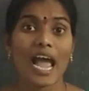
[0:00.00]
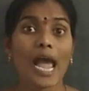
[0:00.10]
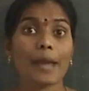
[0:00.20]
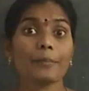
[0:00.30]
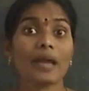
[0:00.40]

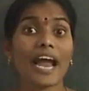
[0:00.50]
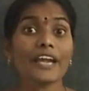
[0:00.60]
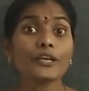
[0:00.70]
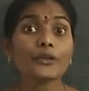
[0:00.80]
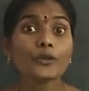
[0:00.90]
I am a
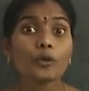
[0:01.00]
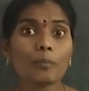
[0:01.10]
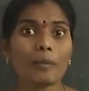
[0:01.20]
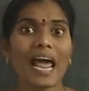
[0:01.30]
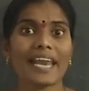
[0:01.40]
new
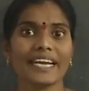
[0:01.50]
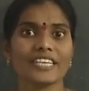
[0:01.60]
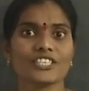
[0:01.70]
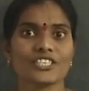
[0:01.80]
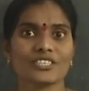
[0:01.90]
planet.